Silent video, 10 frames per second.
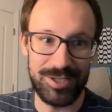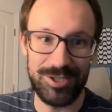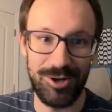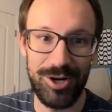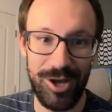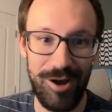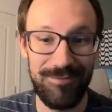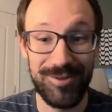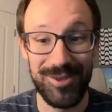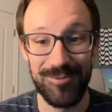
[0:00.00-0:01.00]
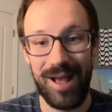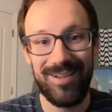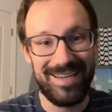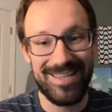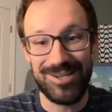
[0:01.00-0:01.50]
starting off with the
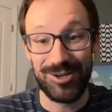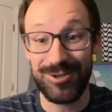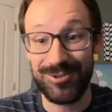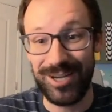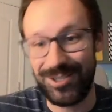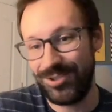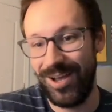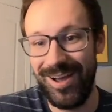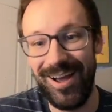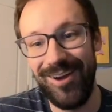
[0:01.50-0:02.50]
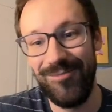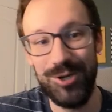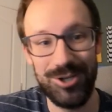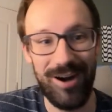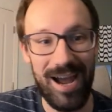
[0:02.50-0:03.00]
Rowlet and the Dartrix, which
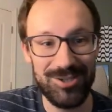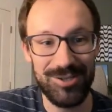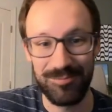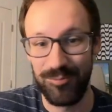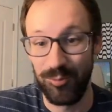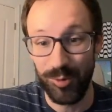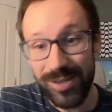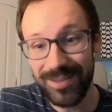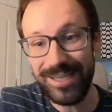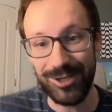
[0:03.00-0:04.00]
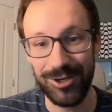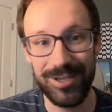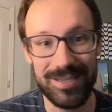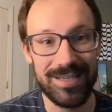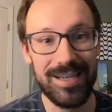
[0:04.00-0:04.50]
are actually really
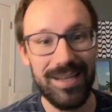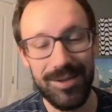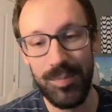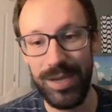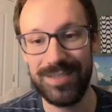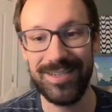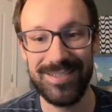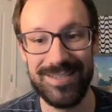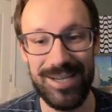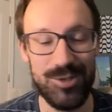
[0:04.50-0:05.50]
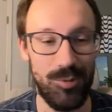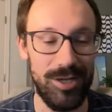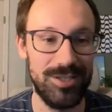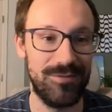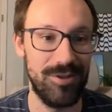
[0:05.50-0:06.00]
good basics and stage
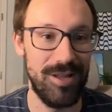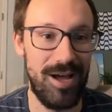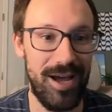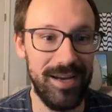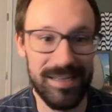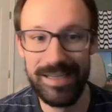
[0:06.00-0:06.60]
ones for the line.